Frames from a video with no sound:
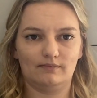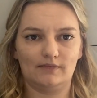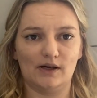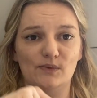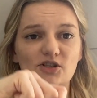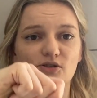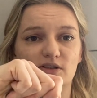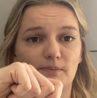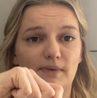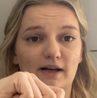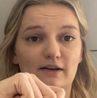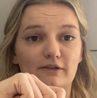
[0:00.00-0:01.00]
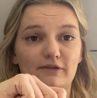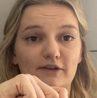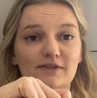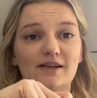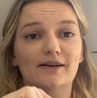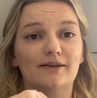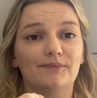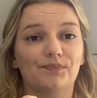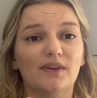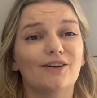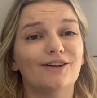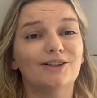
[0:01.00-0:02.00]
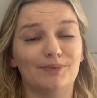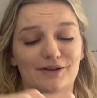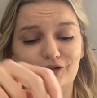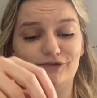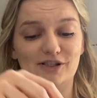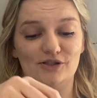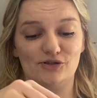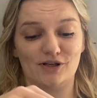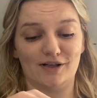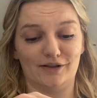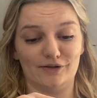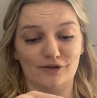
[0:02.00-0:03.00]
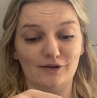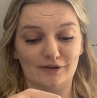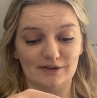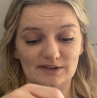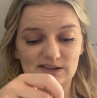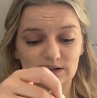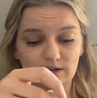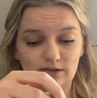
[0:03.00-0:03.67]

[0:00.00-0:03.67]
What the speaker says: I wish it was a pack of 50. It cost me 50 Australian dollars.